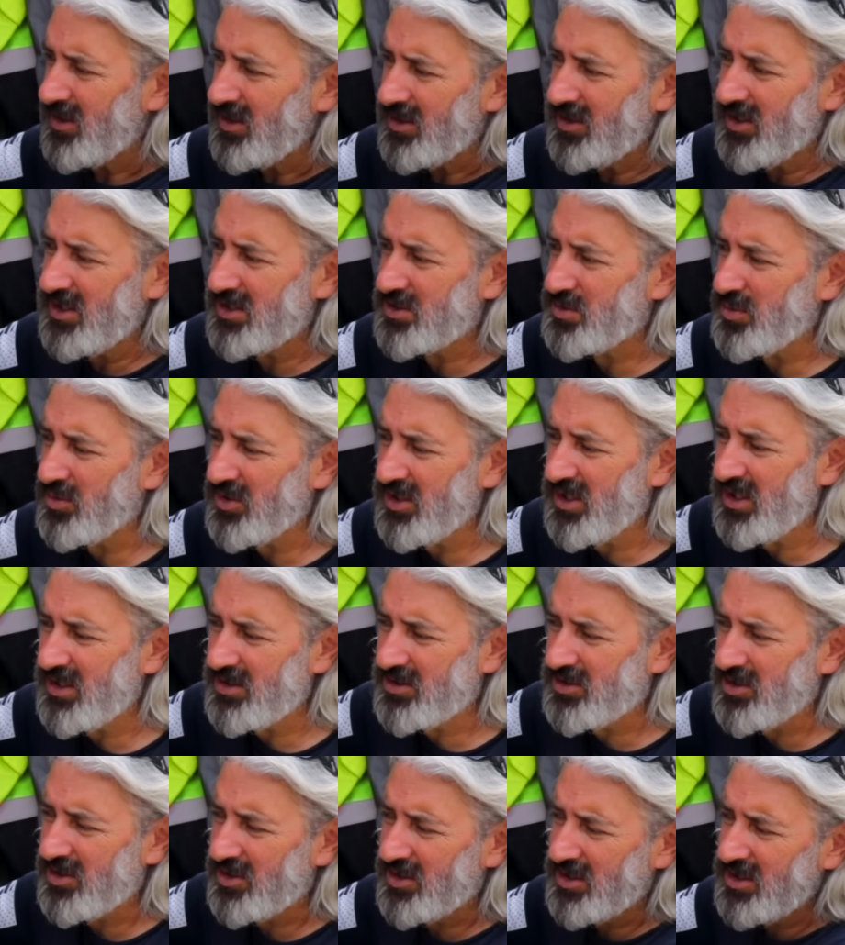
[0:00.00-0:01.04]
This will
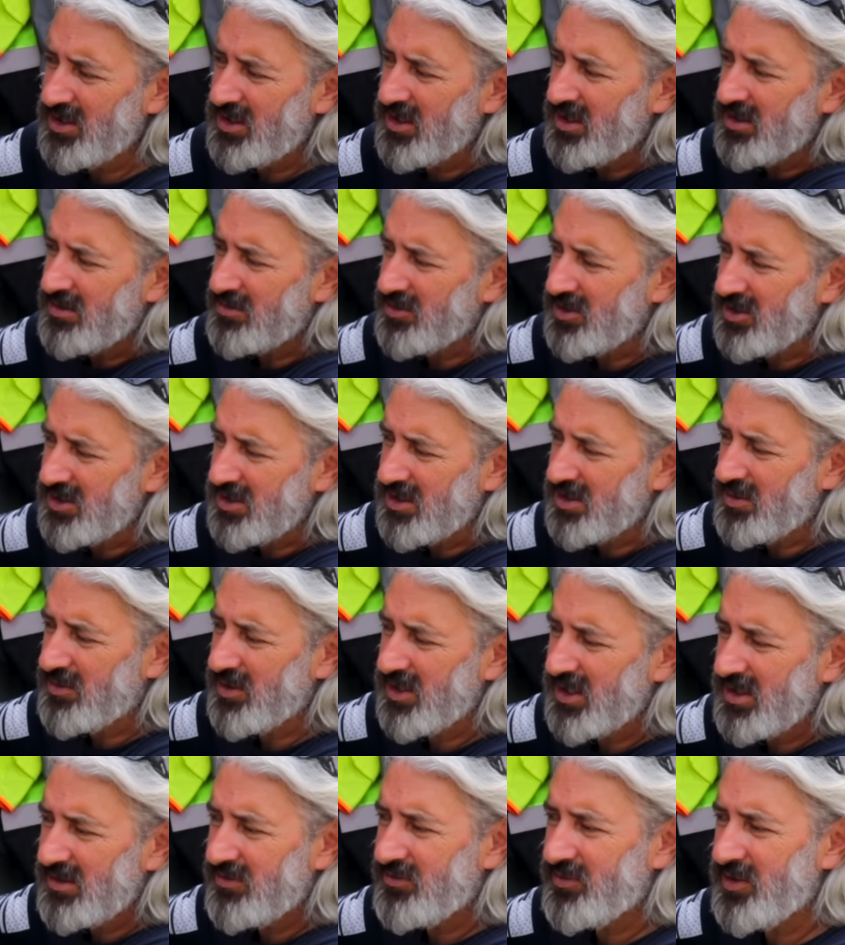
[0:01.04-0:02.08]
get dirty really
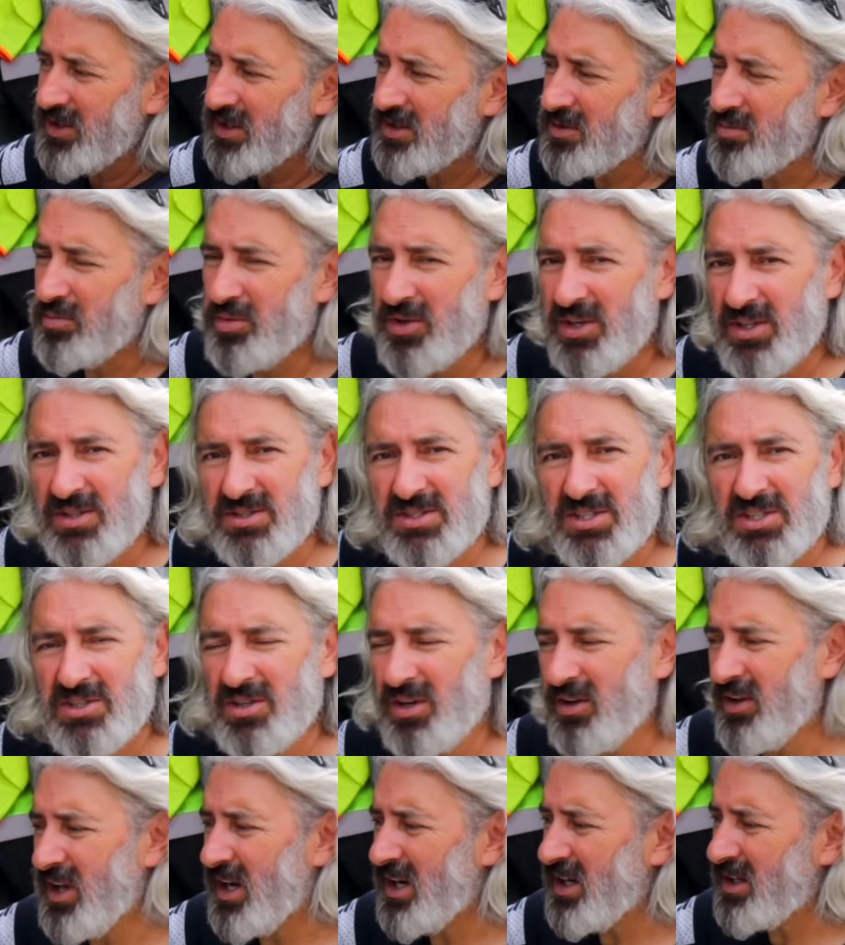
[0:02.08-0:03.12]
quick. Fingerprints and
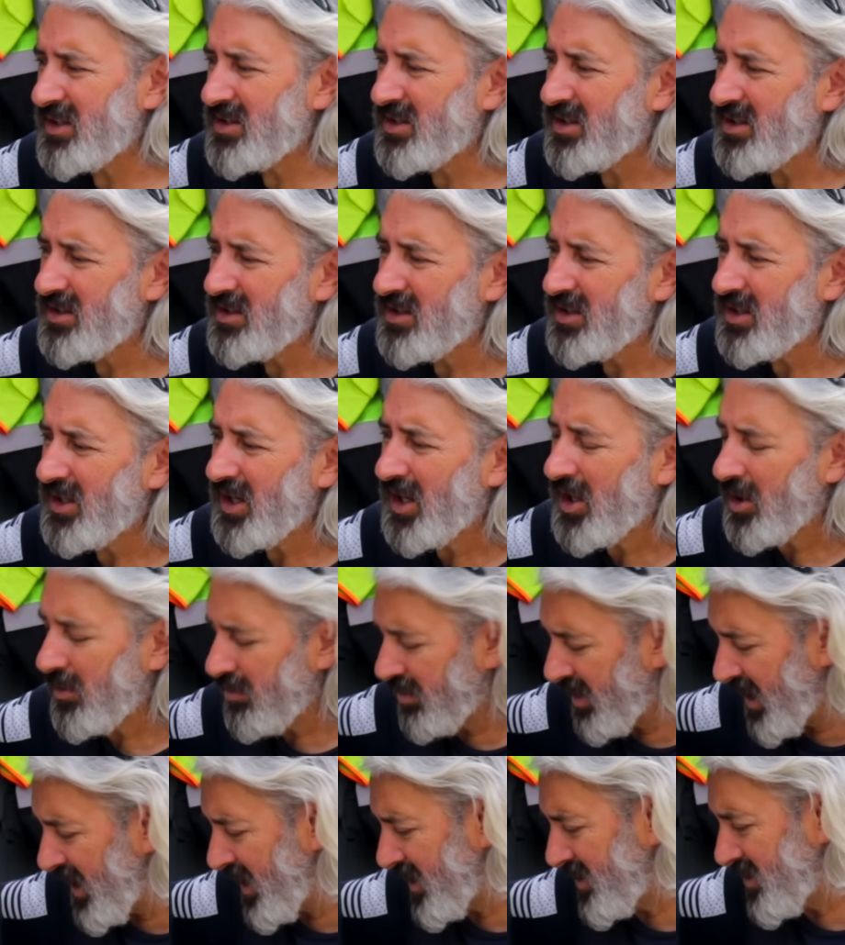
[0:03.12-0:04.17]
all that.
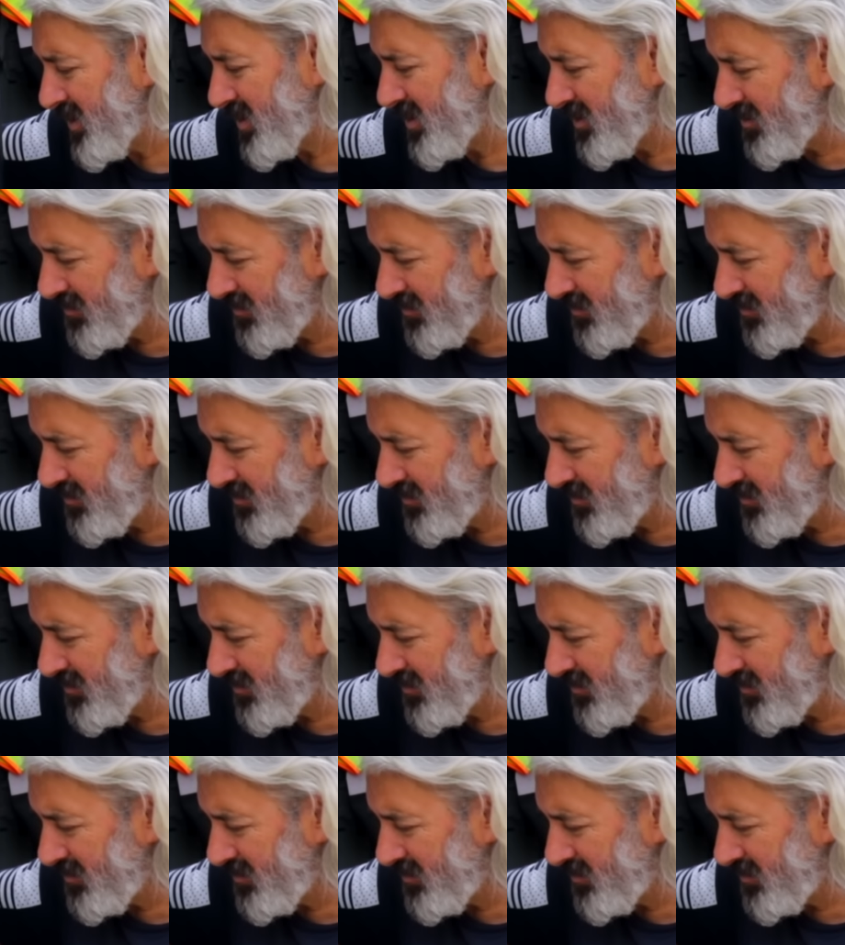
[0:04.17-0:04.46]
But